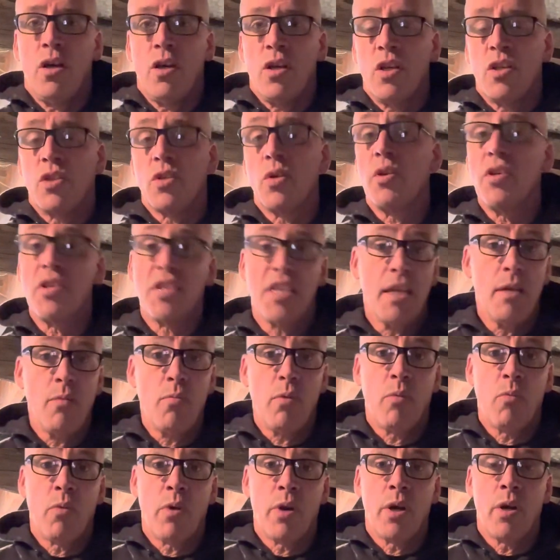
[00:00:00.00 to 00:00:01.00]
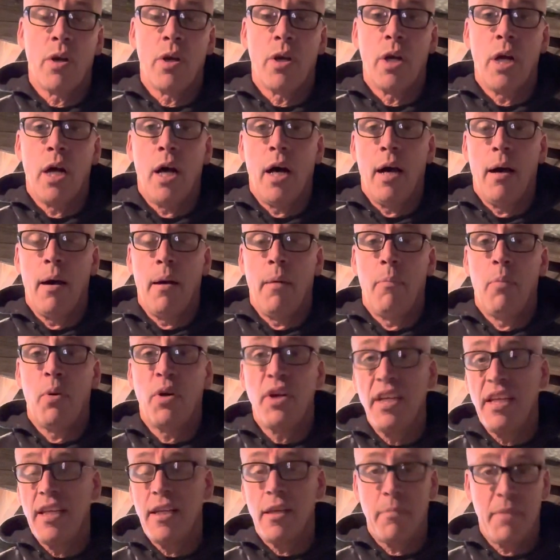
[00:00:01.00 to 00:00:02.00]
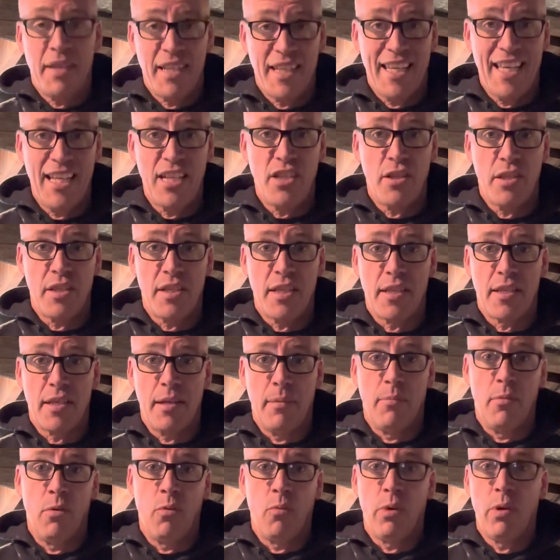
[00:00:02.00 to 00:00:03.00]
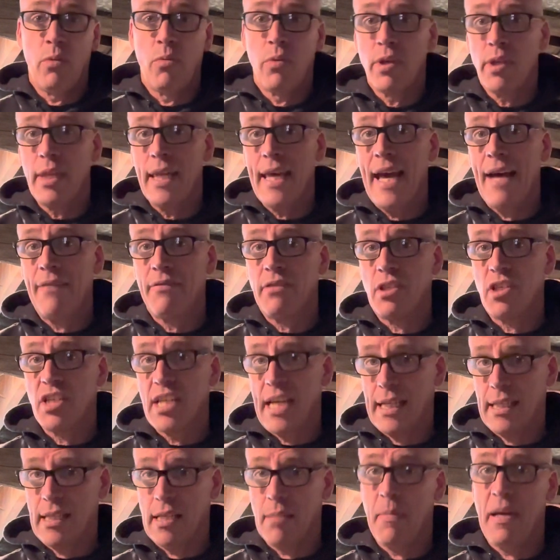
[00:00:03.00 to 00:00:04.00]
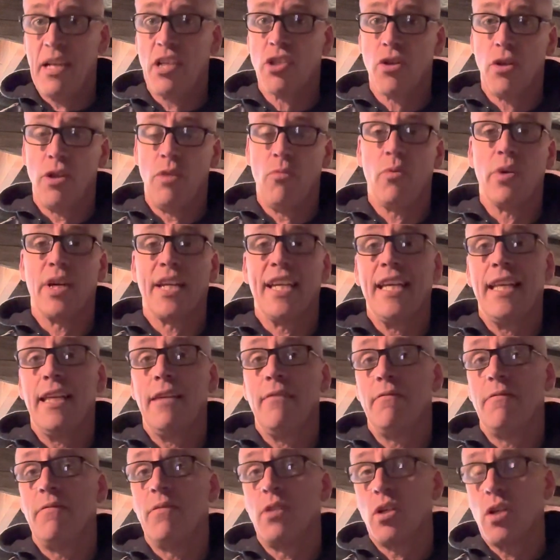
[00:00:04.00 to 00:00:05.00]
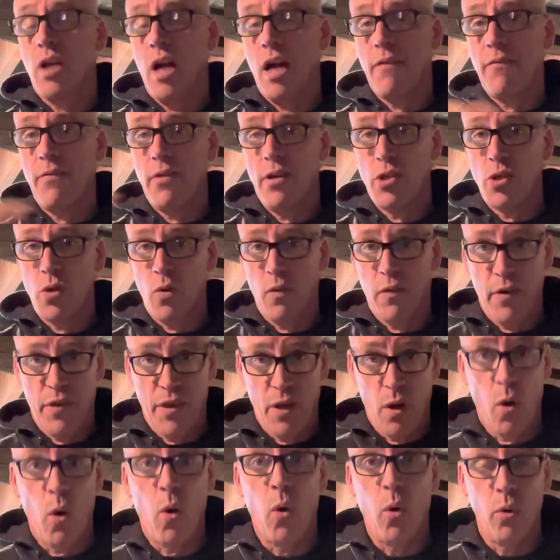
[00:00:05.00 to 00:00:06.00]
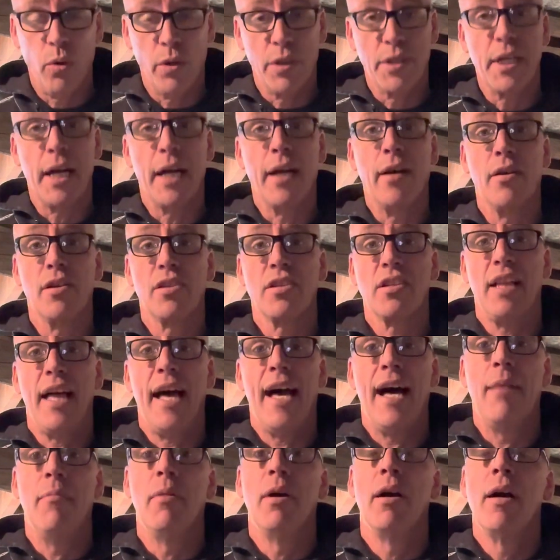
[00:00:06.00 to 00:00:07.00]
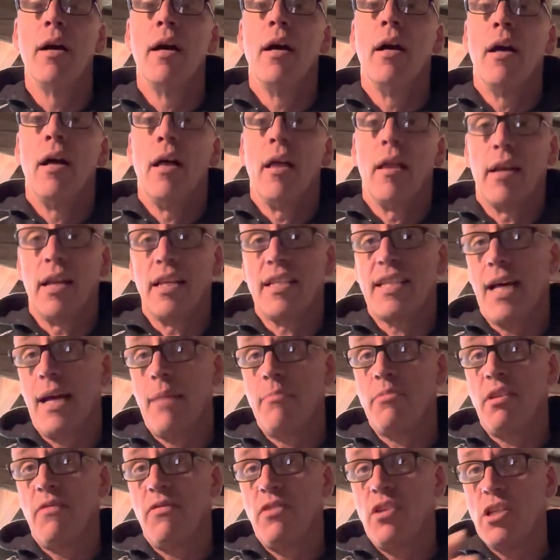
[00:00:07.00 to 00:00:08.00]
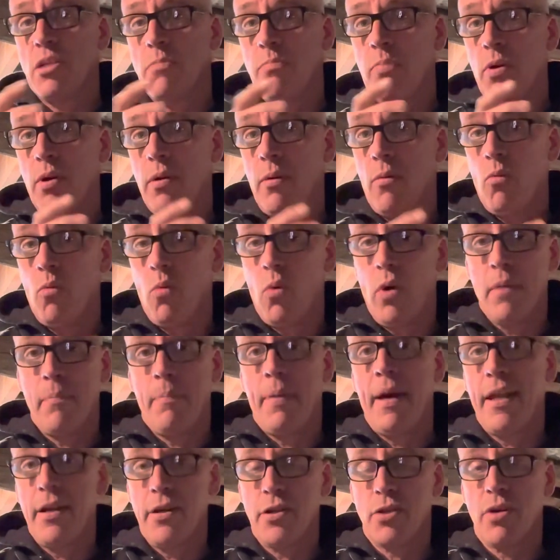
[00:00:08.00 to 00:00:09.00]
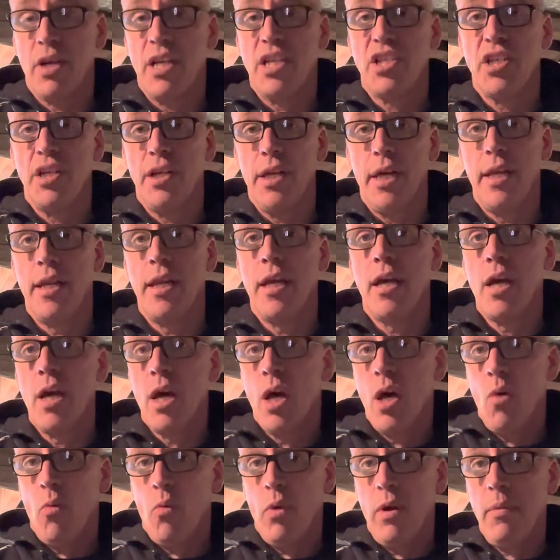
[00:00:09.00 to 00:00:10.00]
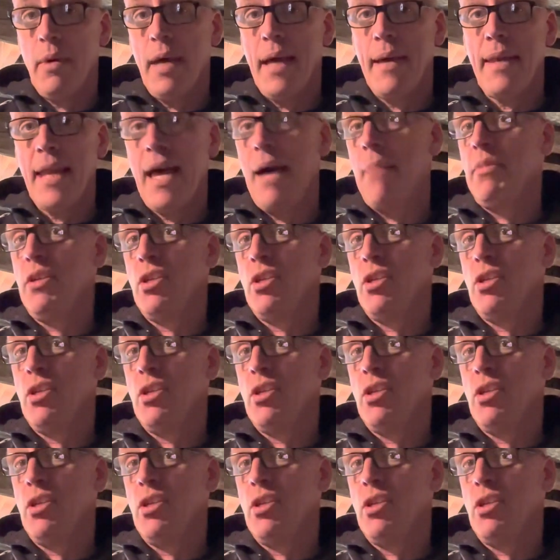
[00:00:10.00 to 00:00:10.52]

So you see, when we're putting in a mitigation system, we really have to check to make sure that we're getting coverage over the whole entire slab. A lot of times if you just put one penetration in, we may not be